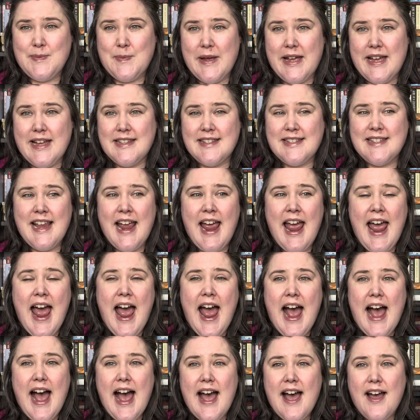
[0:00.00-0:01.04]
bits
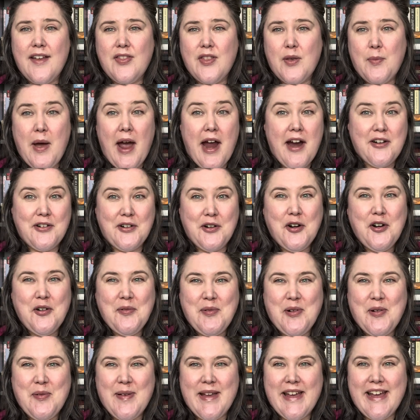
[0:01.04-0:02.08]
and the
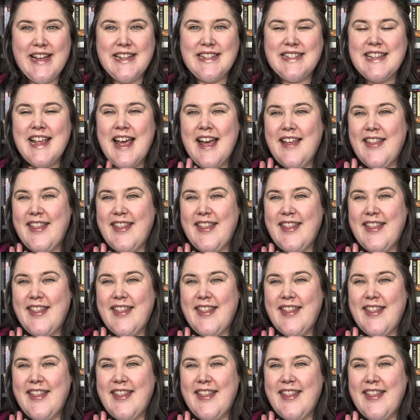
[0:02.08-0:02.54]
paranormal bits,